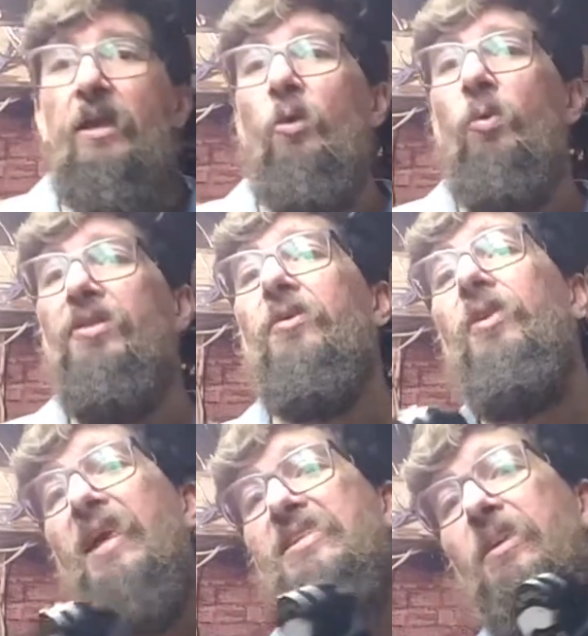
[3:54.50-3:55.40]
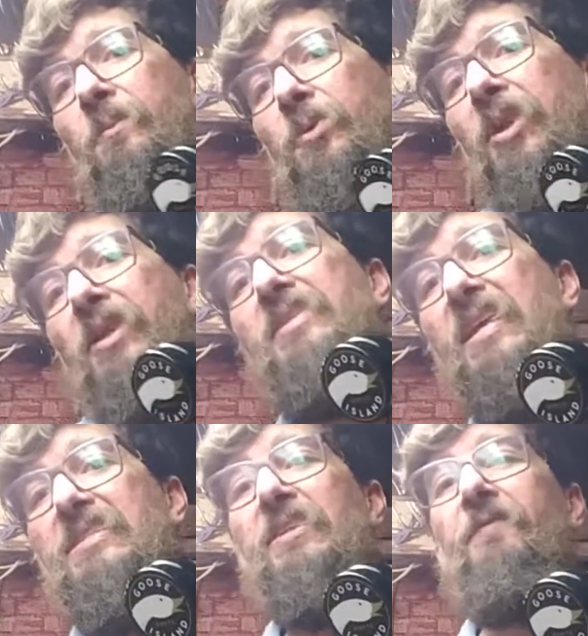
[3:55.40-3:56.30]
with the classic umbrella, it
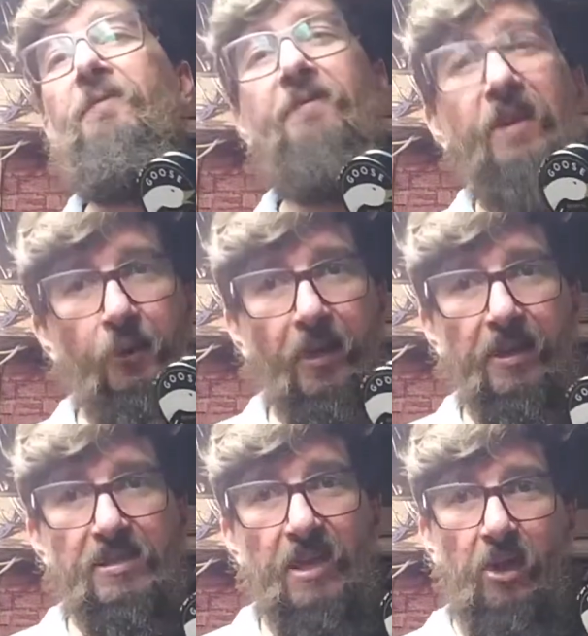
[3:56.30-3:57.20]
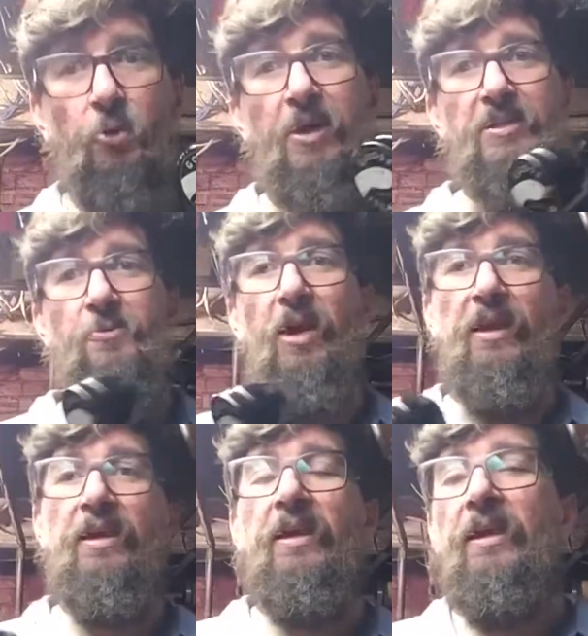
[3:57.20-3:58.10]
tends to feel like it's not quite as wide.
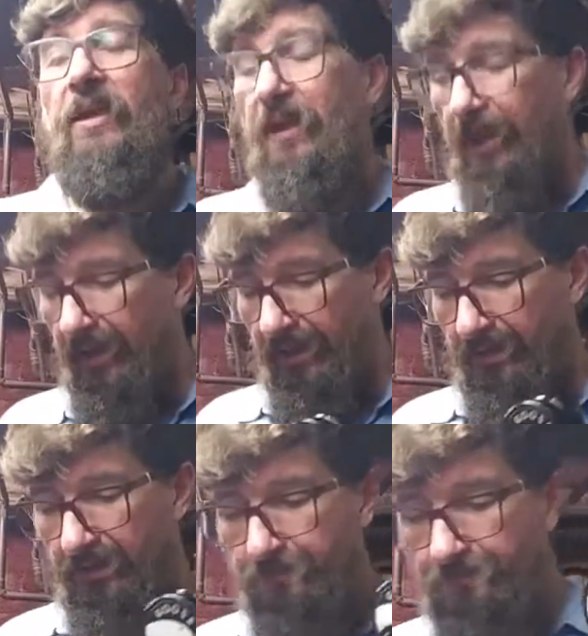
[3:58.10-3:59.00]
And